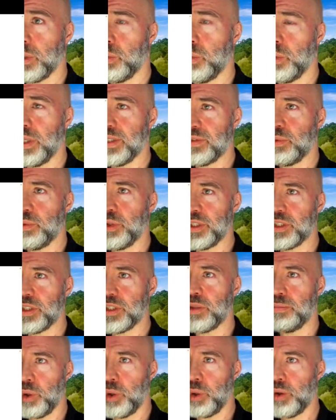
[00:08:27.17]
well, what is the
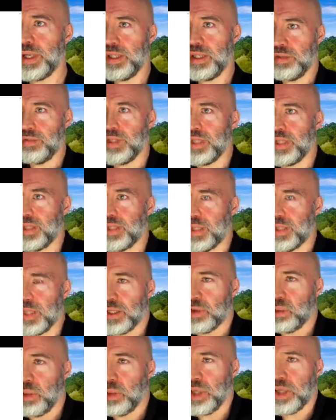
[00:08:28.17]
point of these
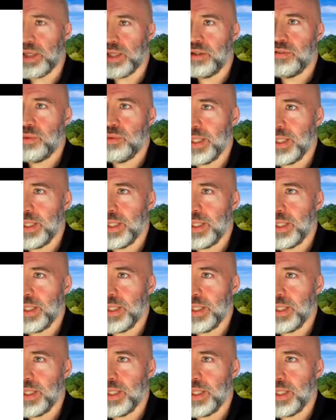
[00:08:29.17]
things? Why have